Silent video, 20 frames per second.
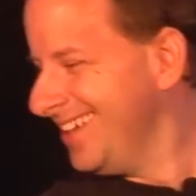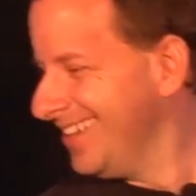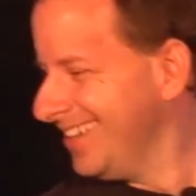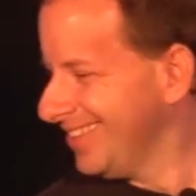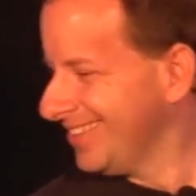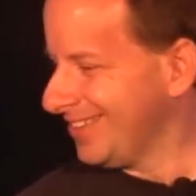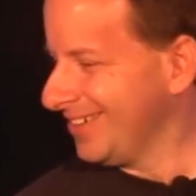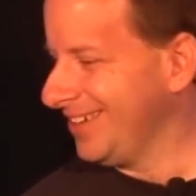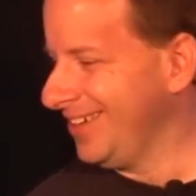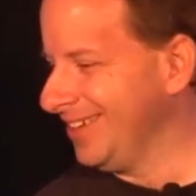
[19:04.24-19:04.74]

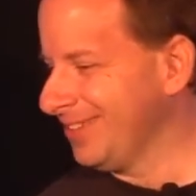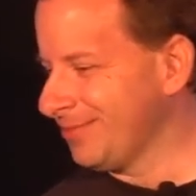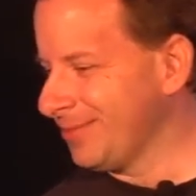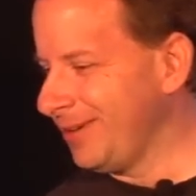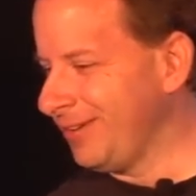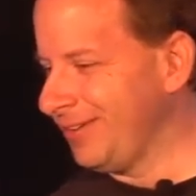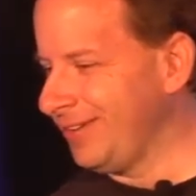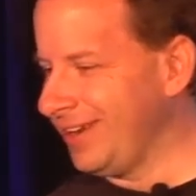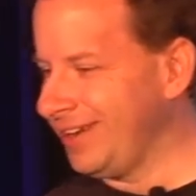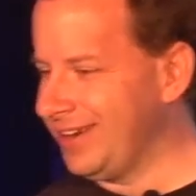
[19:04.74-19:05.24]
so here's where
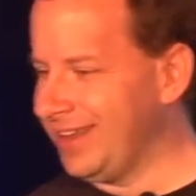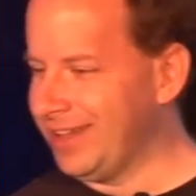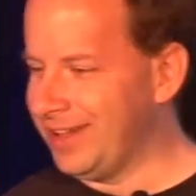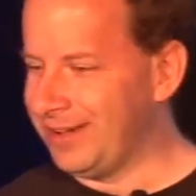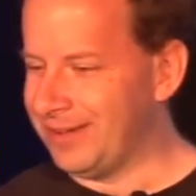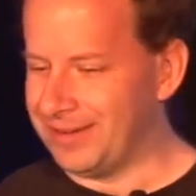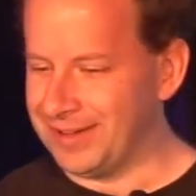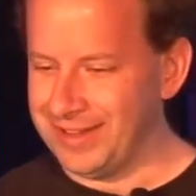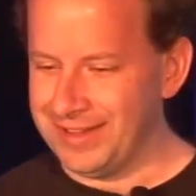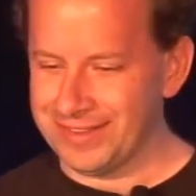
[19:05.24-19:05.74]
we're at
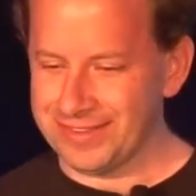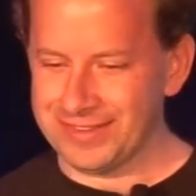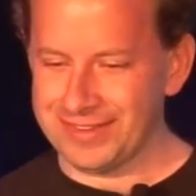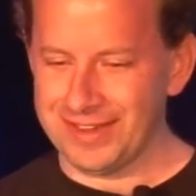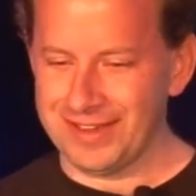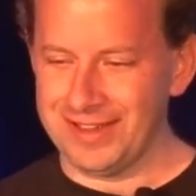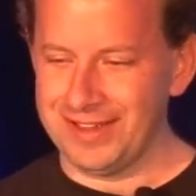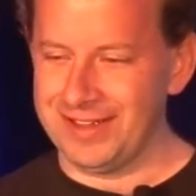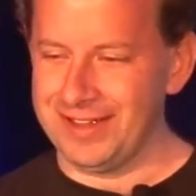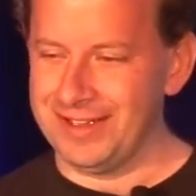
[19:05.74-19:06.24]
now. It's,
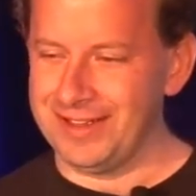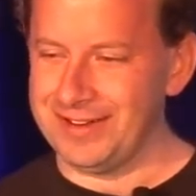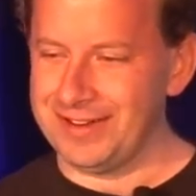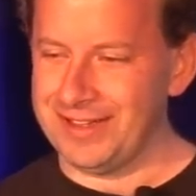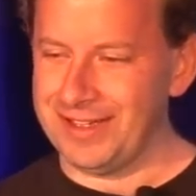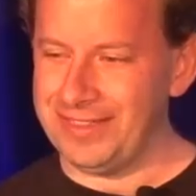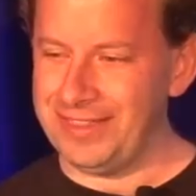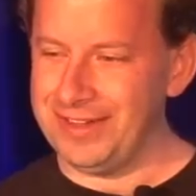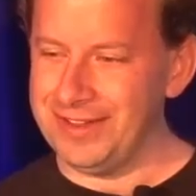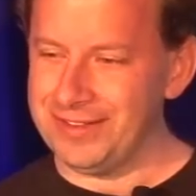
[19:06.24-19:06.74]
uh,
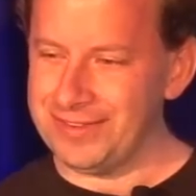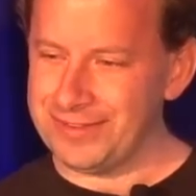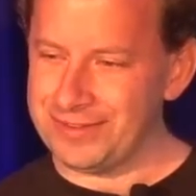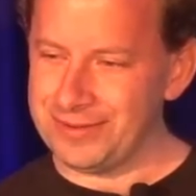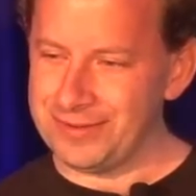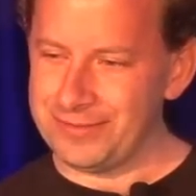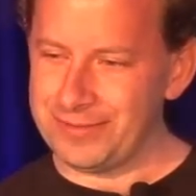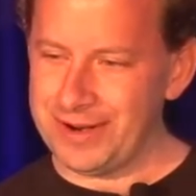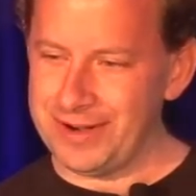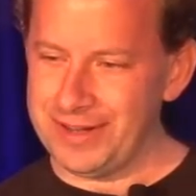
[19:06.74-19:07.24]
I think it's
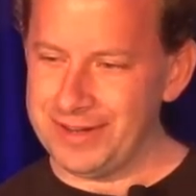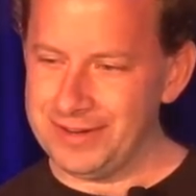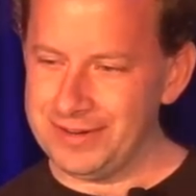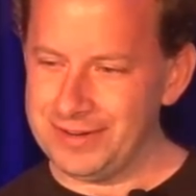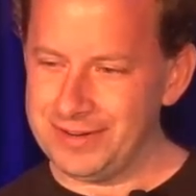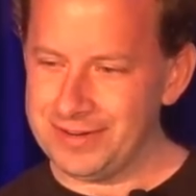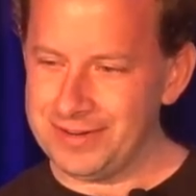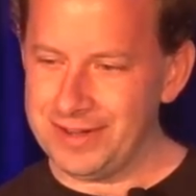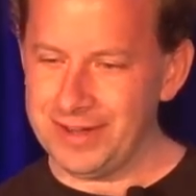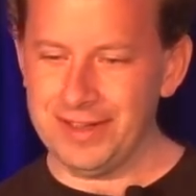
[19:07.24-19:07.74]
still running.
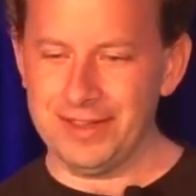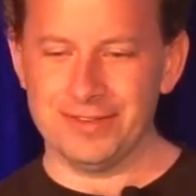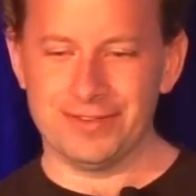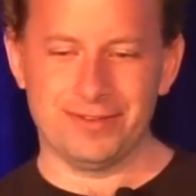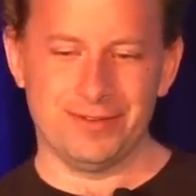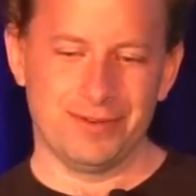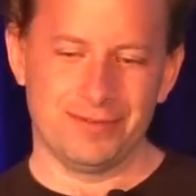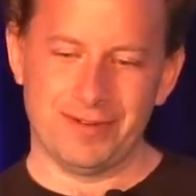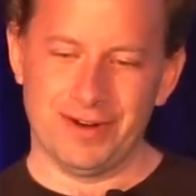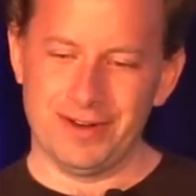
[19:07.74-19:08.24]
Yeah, it's
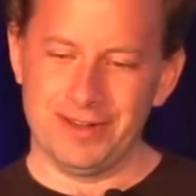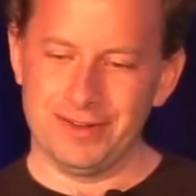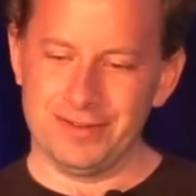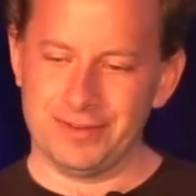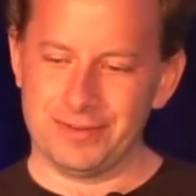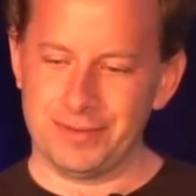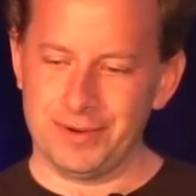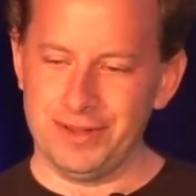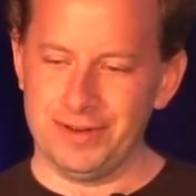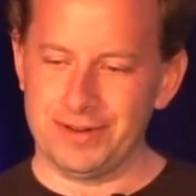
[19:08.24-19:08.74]
still running.
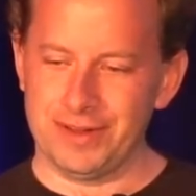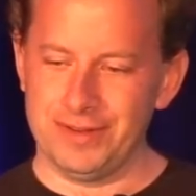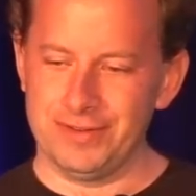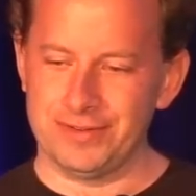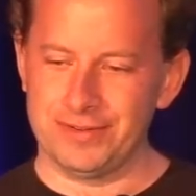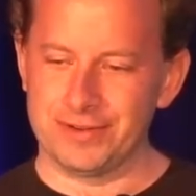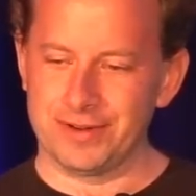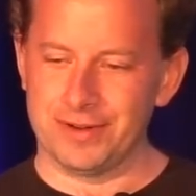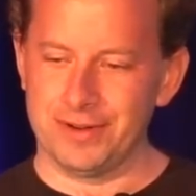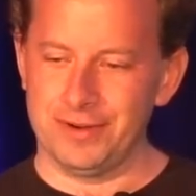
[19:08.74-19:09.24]
20 days
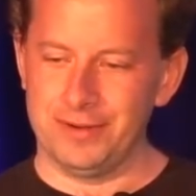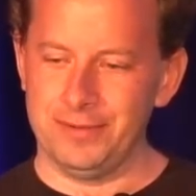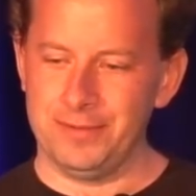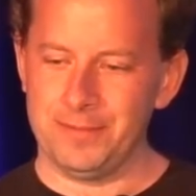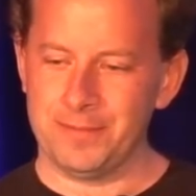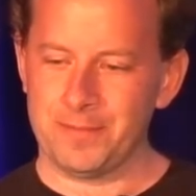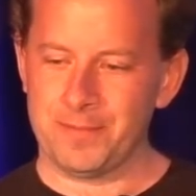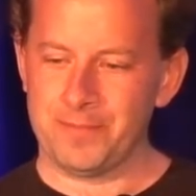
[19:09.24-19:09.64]
to go.